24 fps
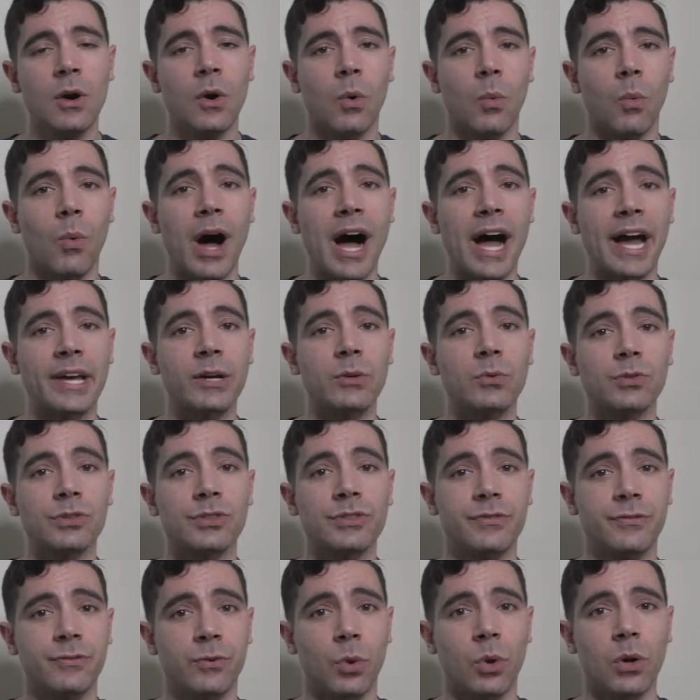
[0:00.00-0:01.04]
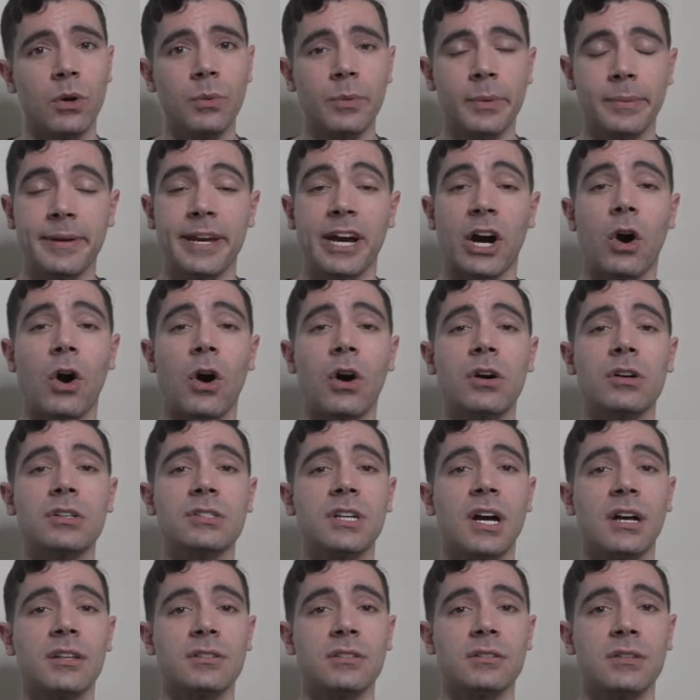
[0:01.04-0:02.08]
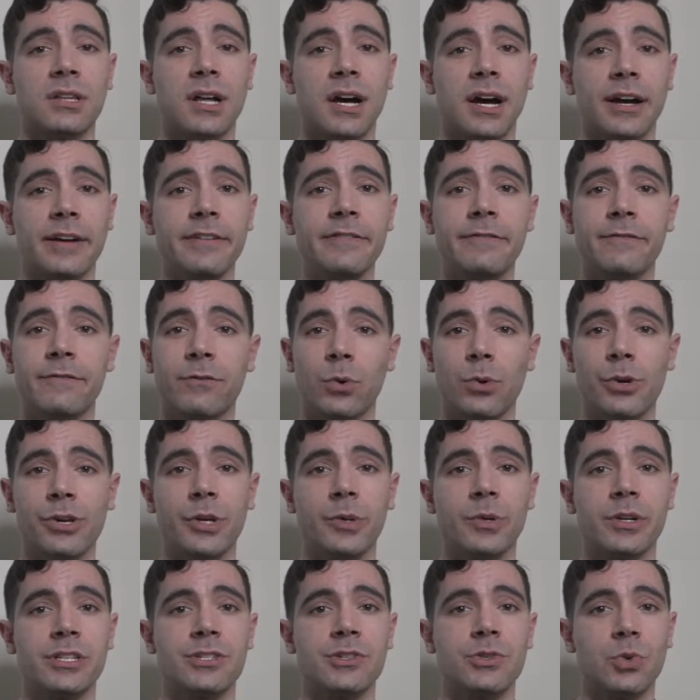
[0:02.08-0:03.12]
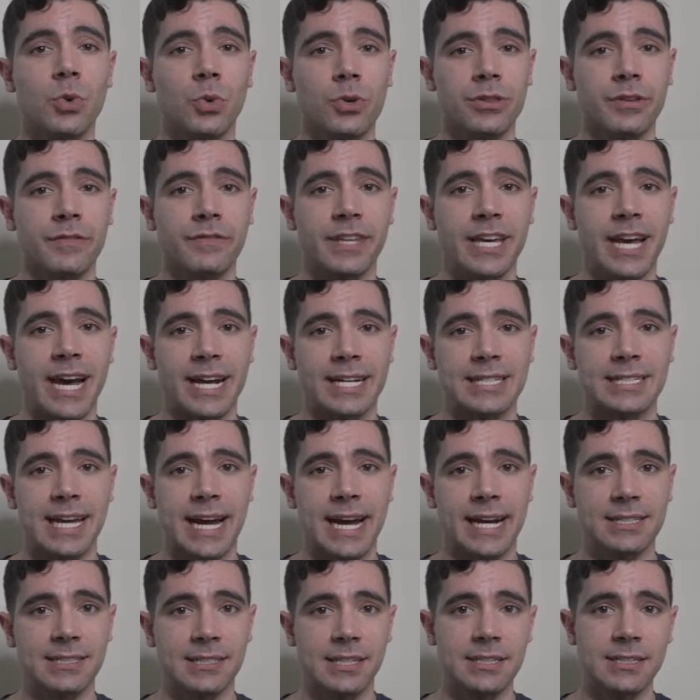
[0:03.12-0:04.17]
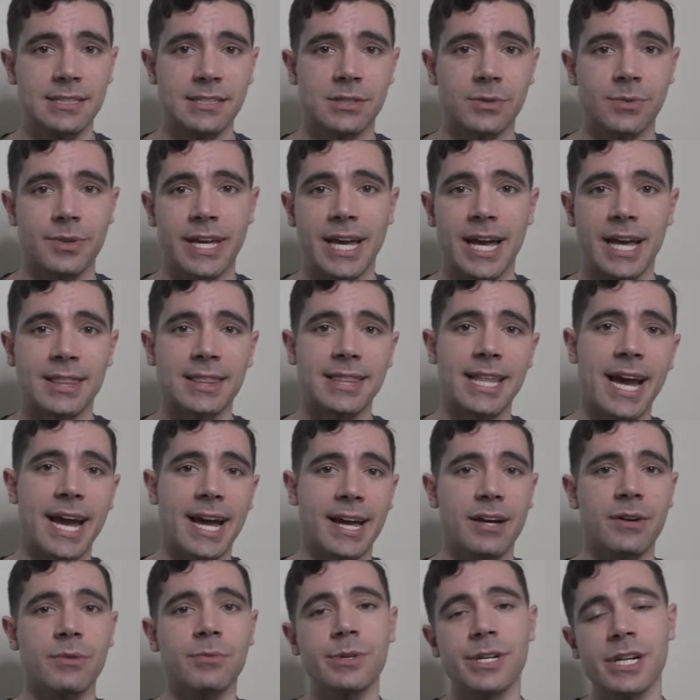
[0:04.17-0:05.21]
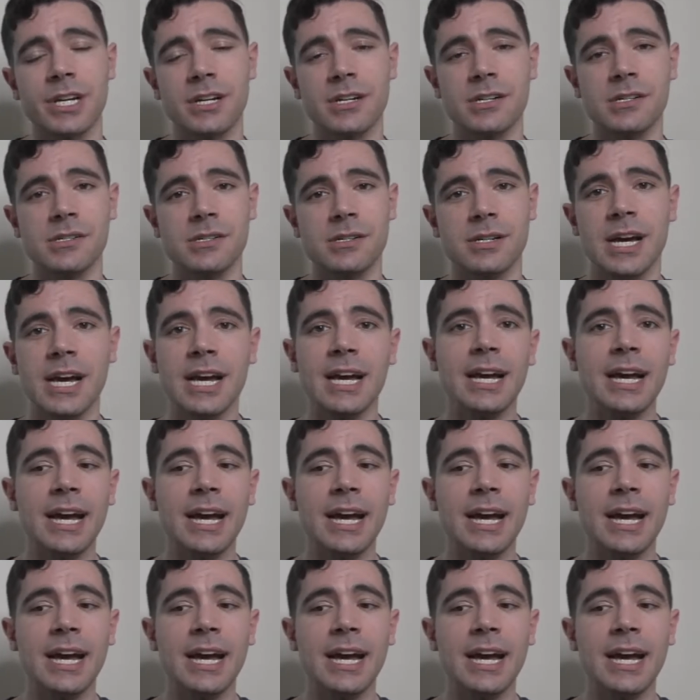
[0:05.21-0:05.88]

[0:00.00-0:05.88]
Y equals 4 would be a horizontal line 4 units north of the x-axis, so we got that going on.